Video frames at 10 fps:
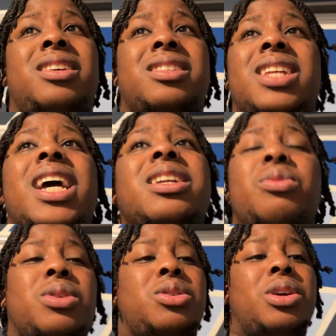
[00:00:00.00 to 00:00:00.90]
Today I didn't
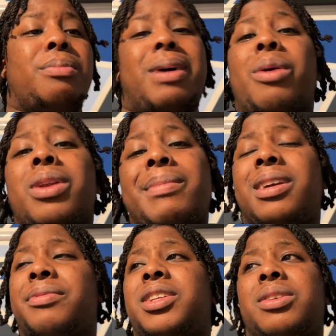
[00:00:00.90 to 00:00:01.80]
want to do it, but I want to make
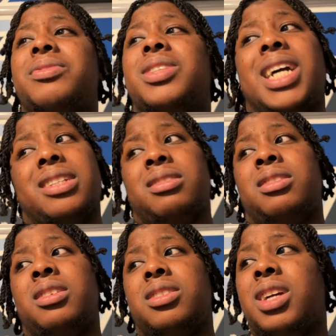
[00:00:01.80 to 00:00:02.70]
a video for you guys.
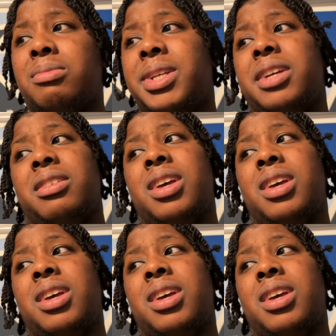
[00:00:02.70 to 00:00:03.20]
Do you get what I'm saying?